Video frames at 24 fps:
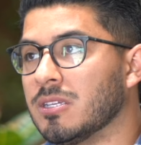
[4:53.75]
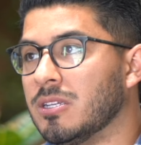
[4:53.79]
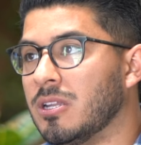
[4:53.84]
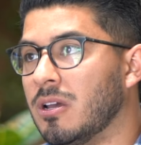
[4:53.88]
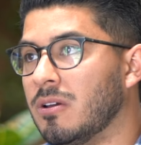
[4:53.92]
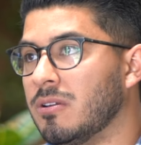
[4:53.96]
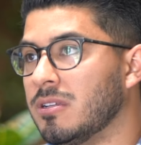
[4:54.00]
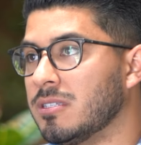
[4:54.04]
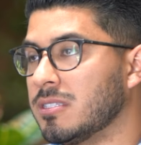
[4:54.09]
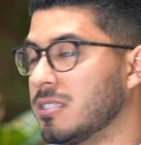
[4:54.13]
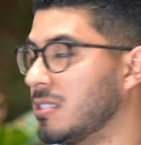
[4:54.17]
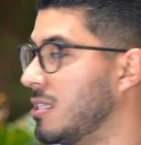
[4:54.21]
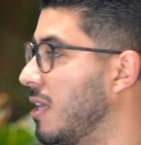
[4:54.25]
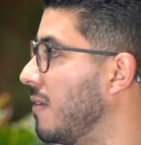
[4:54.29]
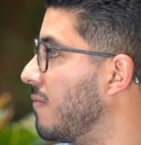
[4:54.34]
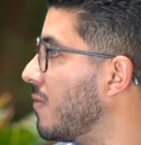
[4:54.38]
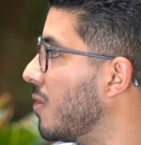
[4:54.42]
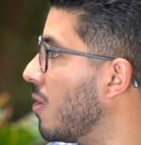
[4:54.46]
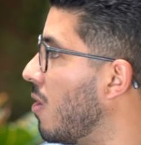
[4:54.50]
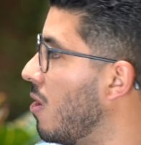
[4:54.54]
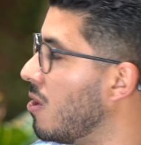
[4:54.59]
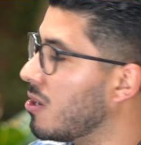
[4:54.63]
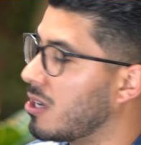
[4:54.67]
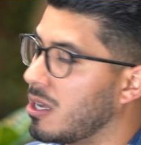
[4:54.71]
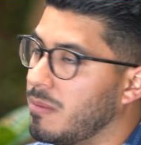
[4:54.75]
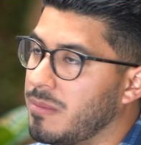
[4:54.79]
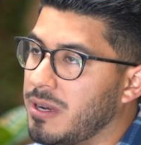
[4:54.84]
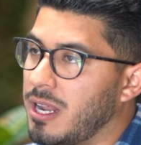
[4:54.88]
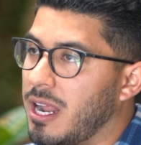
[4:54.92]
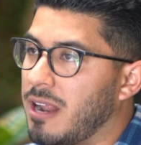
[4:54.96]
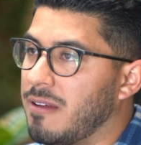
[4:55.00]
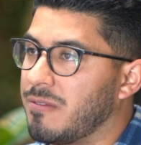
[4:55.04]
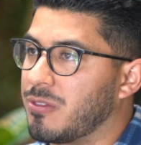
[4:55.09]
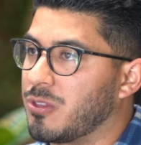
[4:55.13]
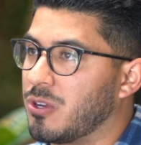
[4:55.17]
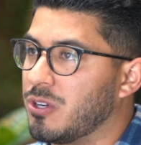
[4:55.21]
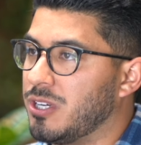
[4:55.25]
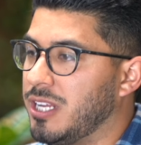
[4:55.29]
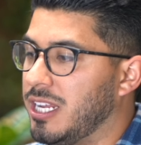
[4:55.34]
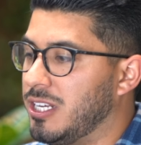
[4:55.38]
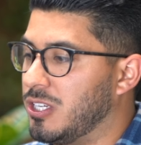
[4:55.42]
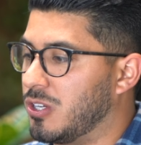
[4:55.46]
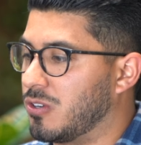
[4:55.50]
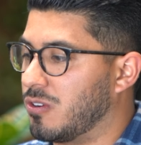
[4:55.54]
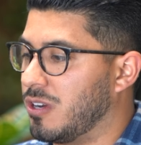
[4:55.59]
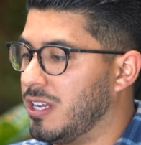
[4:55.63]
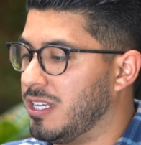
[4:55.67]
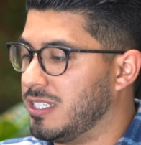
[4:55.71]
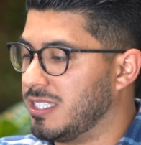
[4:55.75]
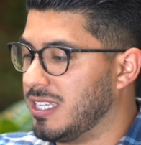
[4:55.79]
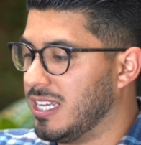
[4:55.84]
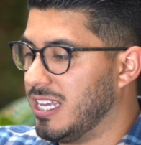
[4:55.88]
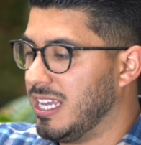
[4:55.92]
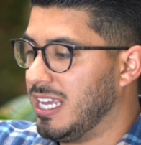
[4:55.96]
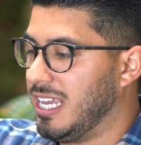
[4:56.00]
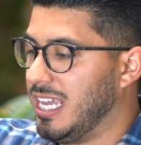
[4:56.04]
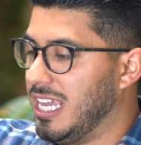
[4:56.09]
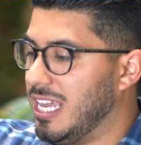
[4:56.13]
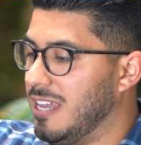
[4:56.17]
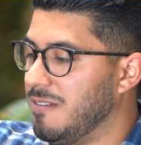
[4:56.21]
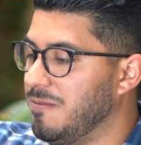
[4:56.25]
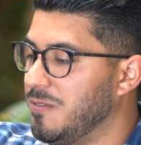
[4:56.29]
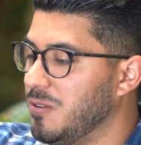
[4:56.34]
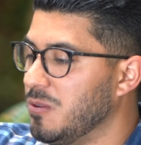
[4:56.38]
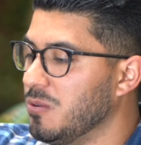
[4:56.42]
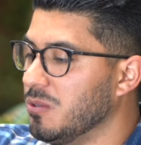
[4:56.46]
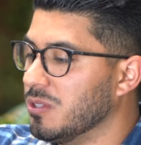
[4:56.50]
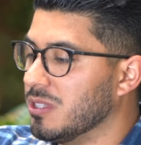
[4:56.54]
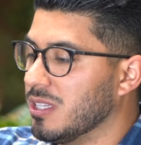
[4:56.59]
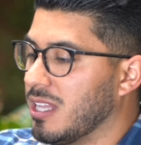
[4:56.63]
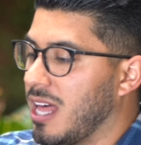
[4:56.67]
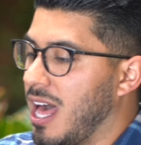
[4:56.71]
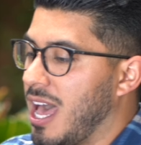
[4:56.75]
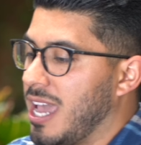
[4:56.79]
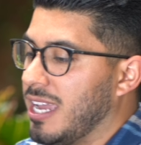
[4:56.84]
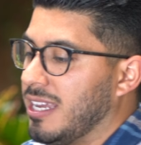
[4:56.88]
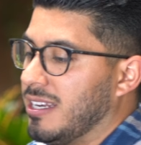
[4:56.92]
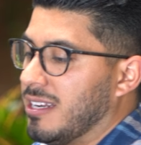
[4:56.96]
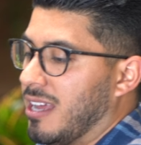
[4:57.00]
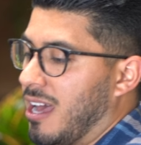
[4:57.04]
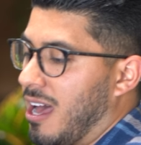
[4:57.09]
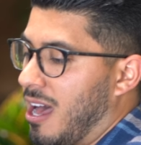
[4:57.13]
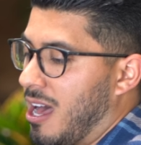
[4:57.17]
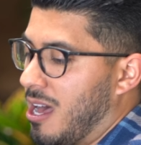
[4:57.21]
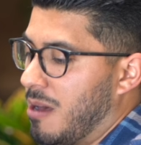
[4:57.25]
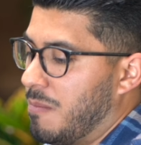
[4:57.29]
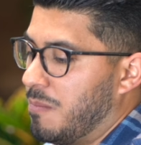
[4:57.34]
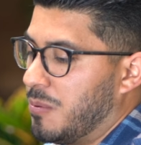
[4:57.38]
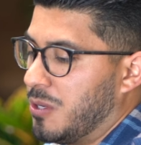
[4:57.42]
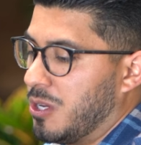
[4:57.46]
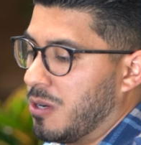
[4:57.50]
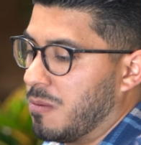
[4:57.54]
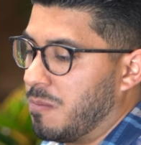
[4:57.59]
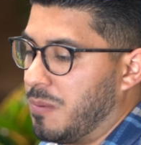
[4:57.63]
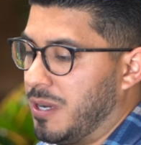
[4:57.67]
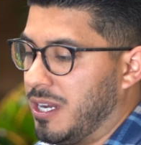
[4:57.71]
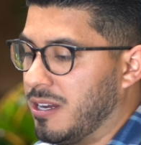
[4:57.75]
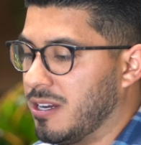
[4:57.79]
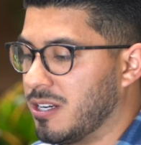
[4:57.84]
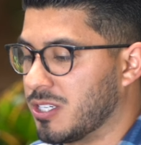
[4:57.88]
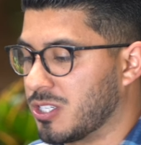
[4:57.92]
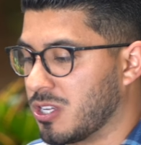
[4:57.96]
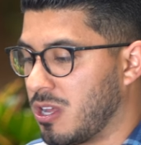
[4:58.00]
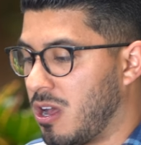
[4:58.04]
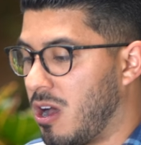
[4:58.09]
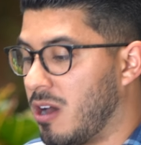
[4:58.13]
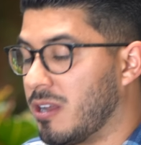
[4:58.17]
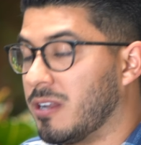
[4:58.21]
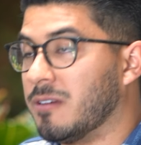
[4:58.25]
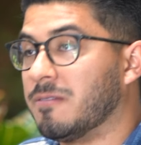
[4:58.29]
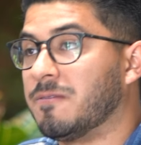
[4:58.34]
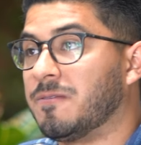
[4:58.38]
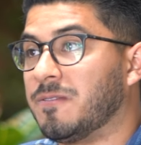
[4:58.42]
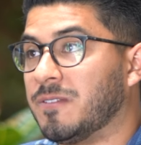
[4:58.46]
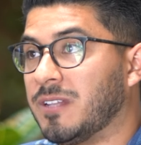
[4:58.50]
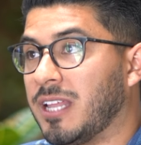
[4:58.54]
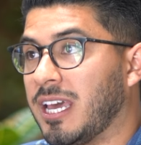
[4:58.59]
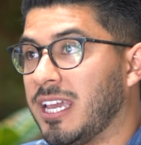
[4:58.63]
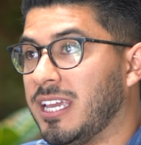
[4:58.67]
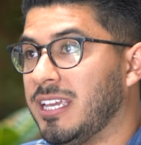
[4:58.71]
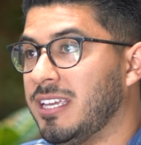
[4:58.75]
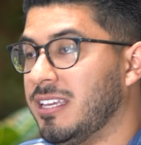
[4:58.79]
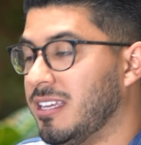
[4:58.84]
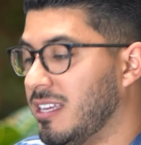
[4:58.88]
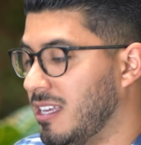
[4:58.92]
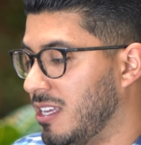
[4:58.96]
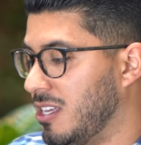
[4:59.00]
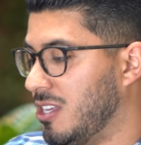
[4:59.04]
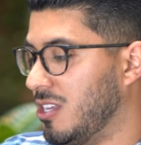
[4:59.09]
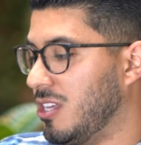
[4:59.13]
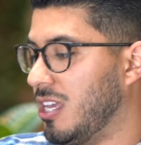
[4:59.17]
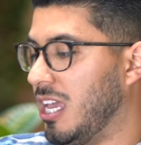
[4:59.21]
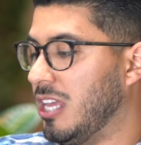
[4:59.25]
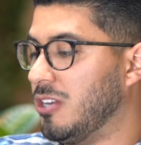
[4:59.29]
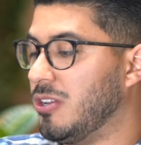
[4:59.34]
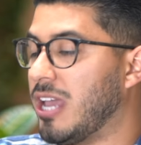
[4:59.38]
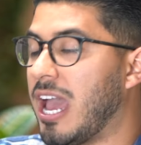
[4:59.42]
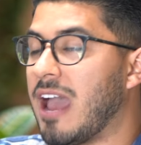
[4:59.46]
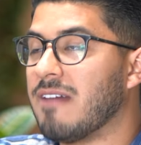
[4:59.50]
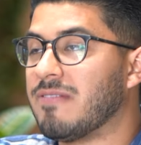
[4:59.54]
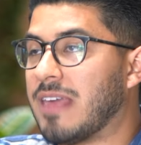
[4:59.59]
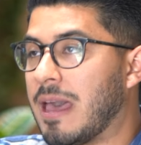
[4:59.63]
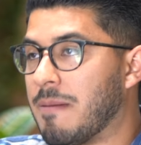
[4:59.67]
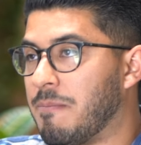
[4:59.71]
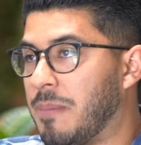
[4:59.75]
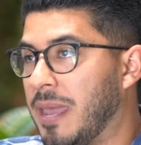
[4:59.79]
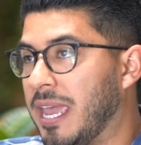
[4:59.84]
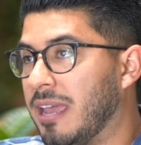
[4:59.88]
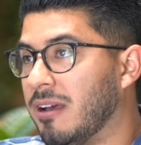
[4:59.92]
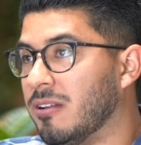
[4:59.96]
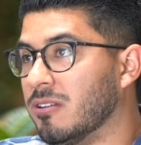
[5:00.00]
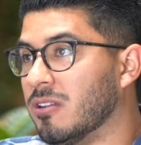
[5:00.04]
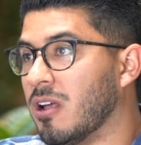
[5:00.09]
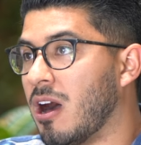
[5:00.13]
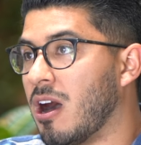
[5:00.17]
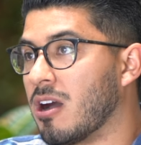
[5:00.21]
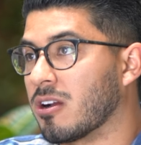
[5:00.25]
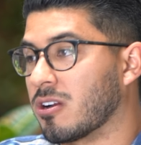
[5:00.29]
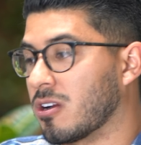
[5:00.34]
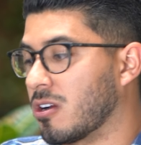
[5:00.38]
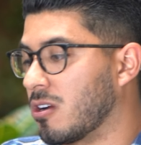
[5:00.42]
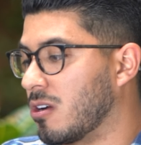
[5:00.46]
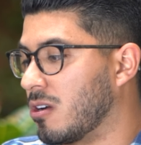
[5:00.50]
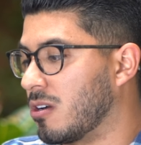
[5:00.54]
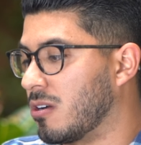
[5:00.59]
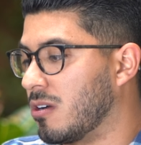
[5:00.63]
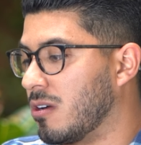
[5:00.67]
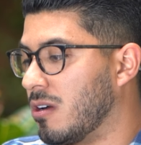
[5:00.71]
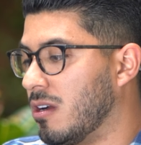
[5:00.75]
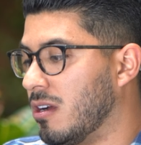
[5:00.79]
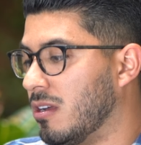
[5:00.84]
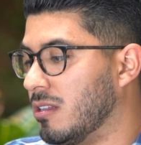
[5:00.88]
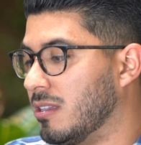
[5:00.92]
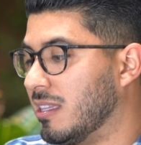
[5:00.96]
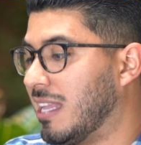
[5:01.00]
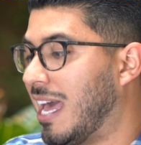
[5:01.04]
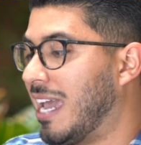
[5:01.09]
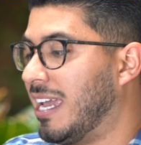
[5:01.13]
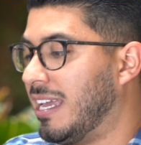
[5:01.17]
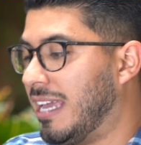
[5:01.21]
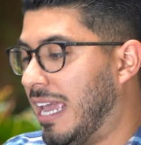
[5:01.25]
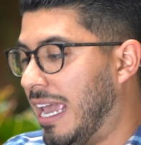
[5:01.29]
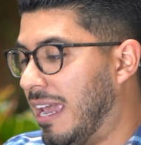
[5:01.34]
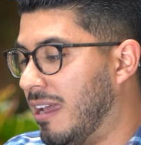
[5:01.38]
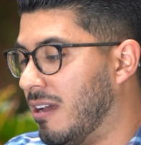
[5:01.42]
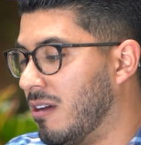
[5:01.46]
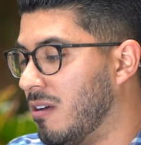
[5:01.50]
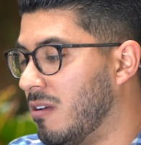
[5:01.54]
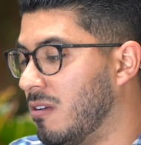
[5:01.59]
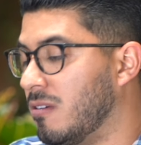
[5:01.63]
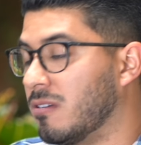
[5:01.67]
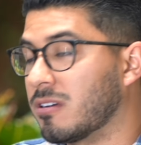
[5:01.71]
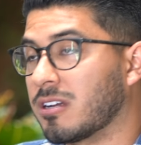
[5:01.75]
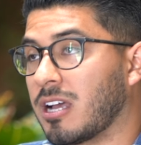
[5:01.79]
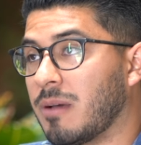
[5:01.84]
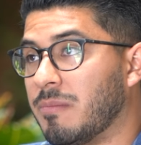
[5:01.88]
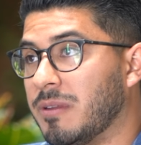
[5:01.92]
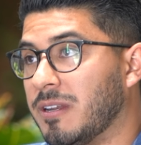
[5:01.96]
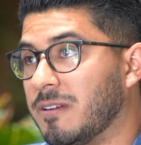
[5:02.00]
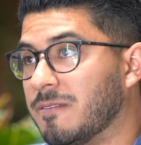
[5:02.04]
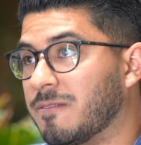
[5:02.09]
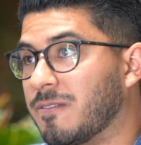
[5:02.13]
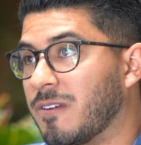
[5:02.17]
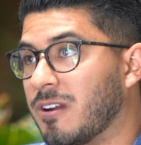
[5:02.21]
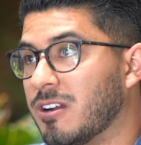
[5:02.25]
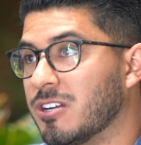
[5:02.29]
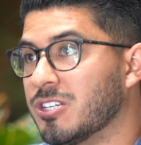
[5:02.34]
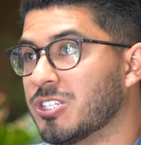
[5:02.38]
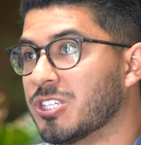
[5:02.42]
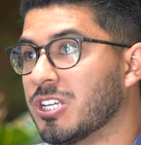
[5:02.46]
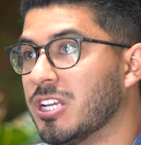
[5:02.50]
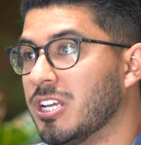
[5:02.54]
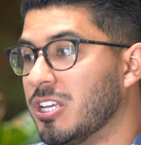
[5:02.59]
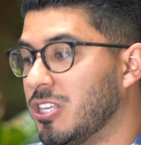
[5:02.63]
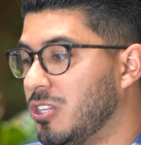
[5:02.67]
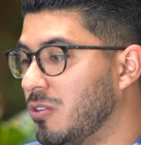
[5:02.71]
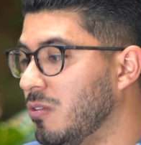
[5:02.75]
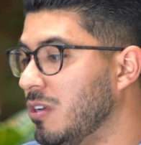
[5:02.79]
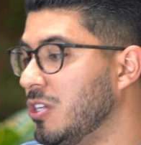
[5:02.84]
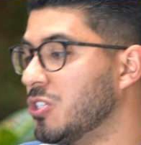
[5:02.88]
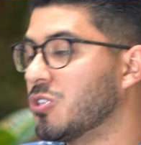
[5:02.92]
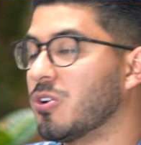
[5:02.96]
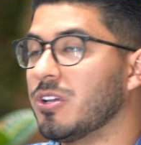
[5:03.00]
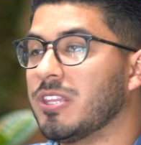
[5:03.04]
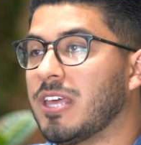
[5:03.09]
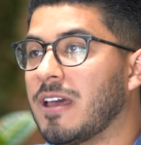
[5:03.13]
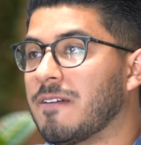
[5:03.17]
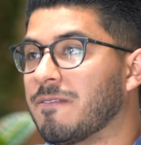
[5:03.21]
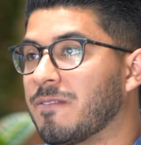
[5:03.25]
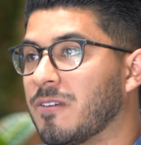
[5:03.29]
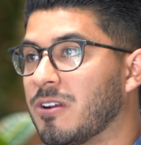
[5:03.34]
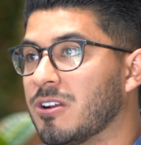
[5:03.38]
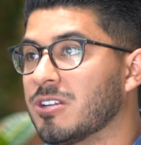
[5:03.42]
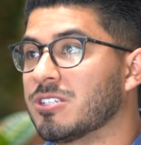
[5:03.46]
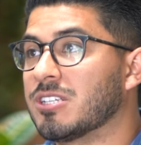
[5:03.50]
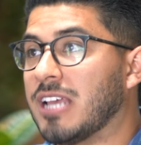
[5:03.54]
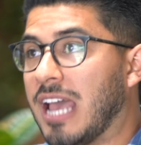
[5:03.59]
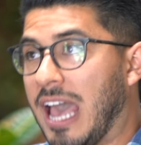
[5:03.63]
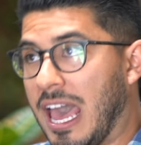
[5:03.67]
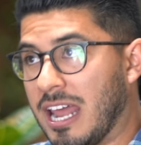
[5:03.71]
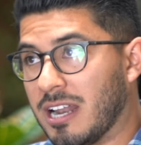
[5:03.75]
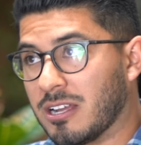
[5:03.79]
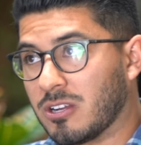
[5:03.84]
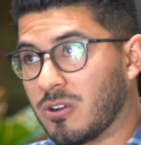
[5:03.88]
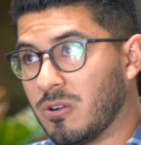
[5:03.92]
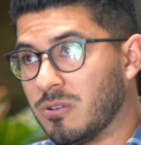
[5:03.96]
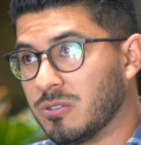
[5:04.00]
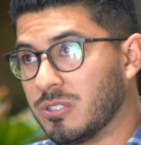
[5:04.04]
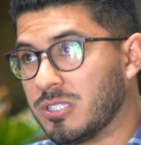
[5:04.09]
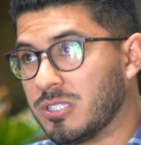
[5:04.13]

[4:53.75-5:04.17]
notice is that they're all coming out of 38 degrees. If you line up your beers on a flight, and you have that pale lager or a light ale coming in first, you'll enjoy that first at a colder